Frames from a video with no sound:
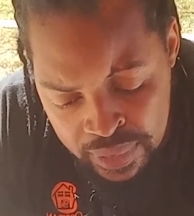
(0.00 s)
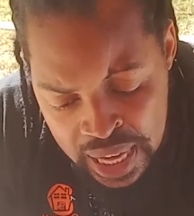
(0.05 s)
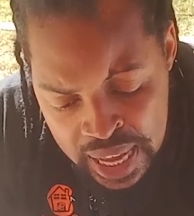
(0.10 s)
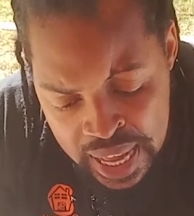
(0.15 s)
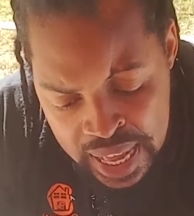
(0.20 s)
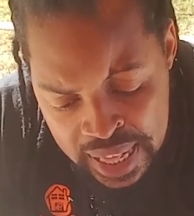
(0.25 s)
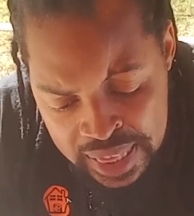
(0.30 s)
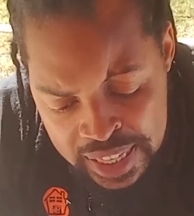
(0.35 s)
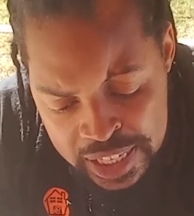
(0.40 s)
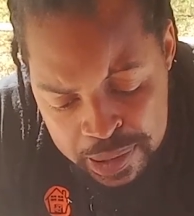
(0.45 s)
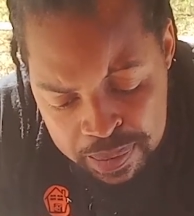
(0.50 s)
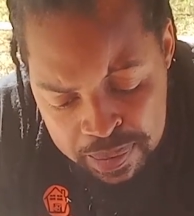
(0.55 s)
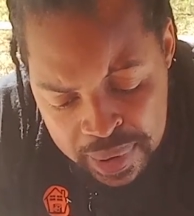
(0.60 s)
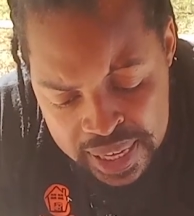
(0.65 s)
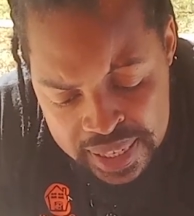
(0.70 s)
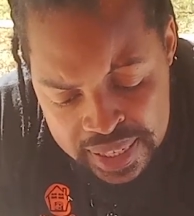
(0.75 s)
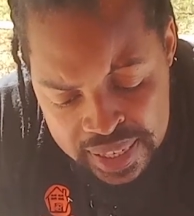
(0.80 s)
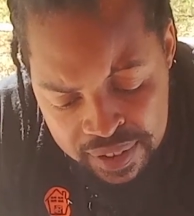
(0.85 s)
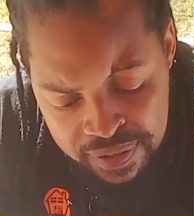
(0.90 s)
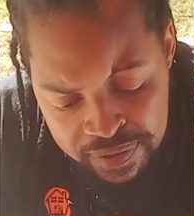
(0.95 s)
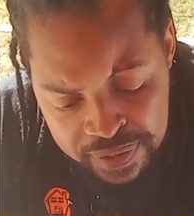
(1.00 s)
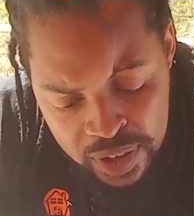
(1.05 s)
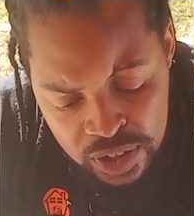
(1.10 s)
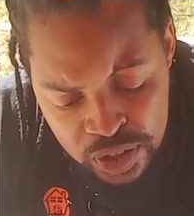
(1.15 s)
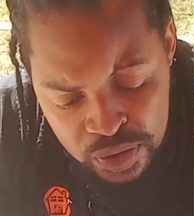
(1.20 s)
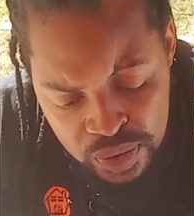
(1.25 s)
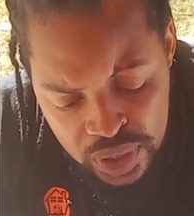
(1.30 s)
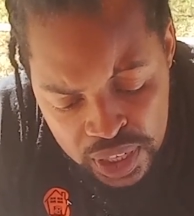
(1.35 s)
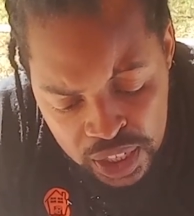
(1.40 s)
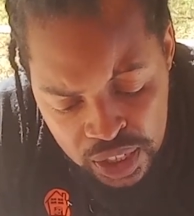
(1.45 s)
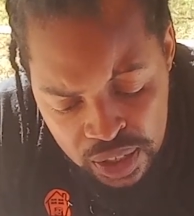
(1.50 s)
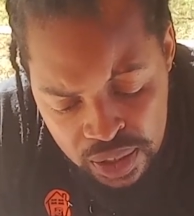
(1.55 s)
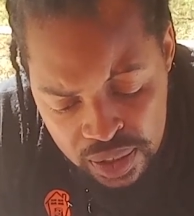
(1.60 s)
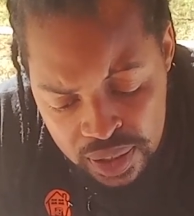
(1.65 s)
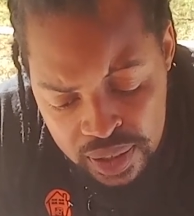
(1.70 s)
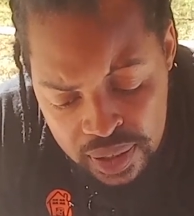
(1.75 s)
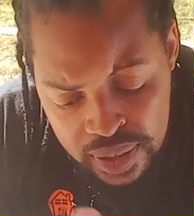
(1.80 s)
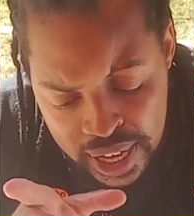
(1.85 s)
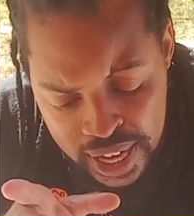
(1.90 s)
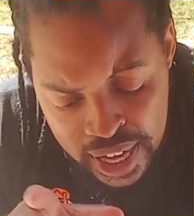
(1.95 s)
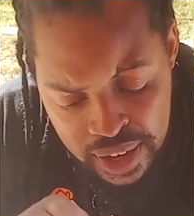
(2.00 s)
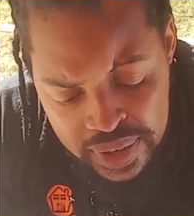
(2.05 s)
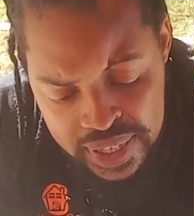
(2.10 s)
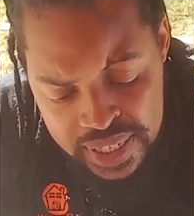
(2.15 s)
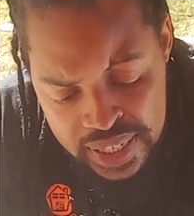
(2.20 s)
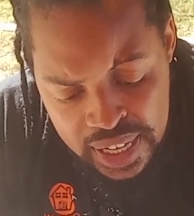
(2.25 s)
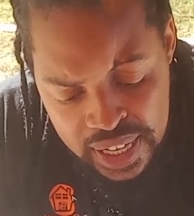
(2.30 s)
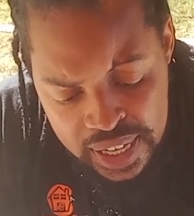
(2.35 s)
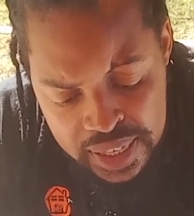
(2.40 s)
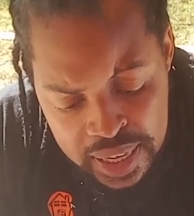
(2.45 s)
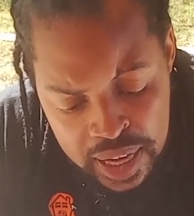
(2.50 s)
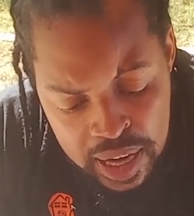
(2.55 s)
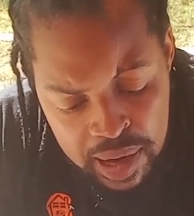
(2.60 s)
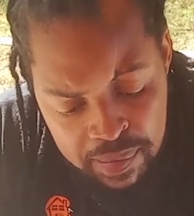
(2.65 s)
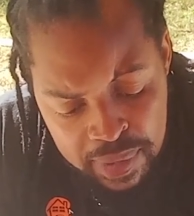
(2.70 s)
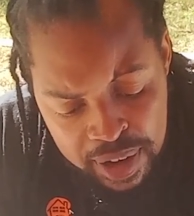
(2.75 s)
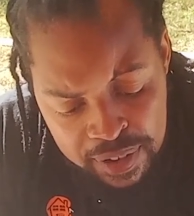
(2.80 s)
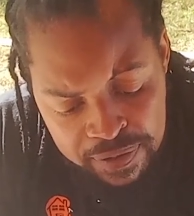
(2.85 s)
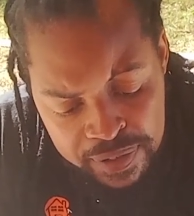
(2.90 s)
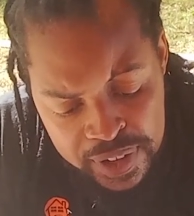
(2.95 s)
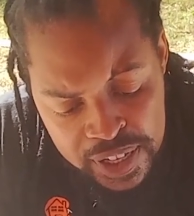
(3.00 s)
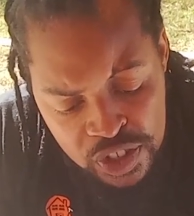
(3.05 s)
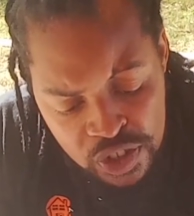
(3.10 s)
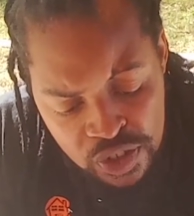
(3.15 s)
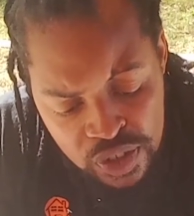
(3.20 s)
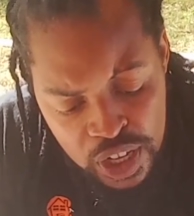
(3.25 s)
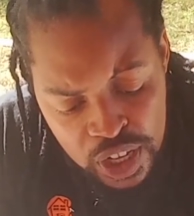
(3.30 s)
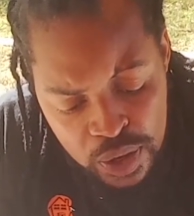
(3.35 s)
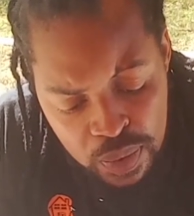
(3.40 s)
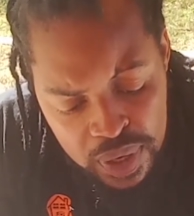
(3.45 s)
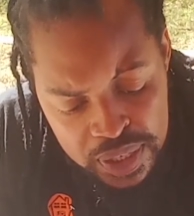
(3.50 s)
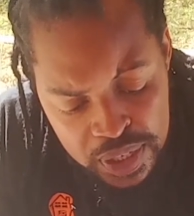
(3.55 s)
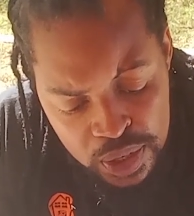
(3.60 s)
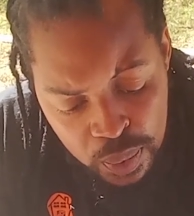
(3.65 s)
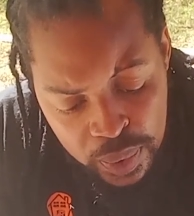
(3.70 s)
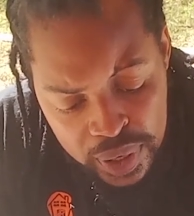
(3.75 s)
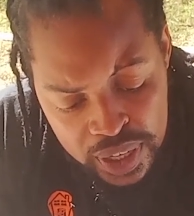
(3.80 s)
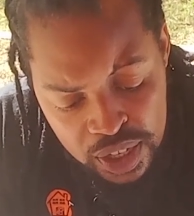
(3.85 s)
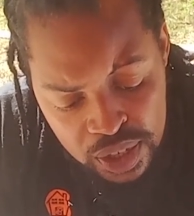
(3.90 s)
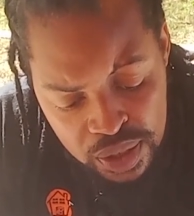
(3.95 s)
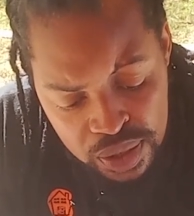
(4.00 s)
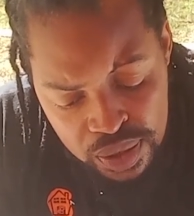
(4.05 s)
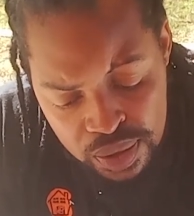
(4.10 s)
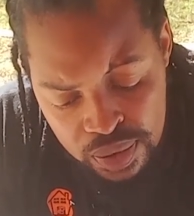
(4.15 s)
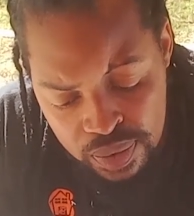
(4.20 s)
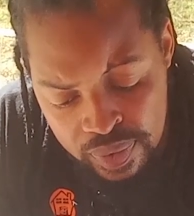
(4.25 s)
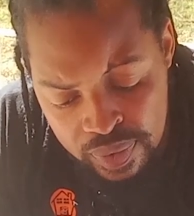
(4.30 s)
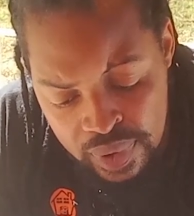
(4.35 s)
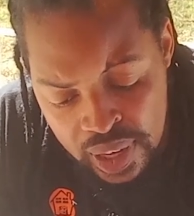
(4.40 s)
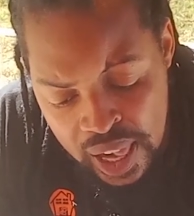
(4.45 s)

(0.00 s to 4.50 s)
This must have felt really good, Harry says. My first trade was a winner too.